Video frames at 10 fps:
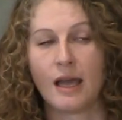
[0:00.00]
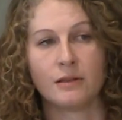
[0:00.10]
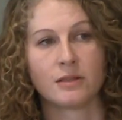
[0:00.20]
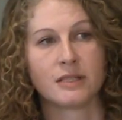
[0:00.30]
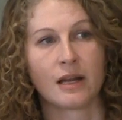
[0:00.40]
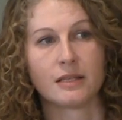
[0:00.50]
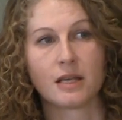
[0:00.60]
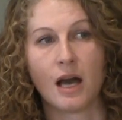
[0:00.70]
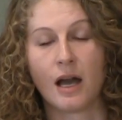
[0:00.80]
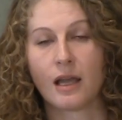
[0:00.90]
I learned how
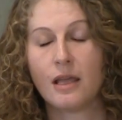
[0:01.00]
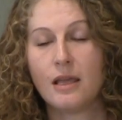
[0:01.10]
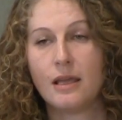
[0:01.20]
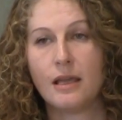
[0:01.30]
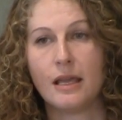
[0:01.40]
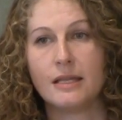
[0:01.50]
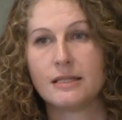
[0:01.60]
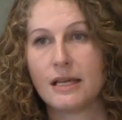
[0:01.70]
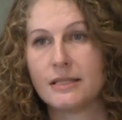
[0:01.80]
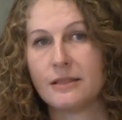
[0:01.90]
to talk,
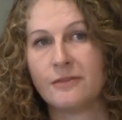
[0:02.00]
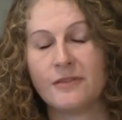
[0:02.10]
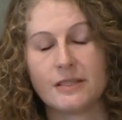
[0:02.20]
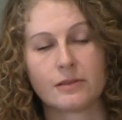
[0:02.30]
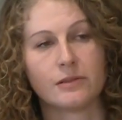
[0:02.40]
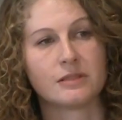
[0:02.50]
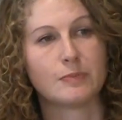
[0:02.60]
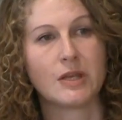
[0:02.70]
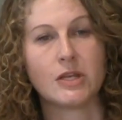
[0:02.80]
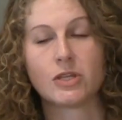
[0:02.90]
intensive physical
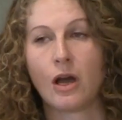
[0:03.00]
speech,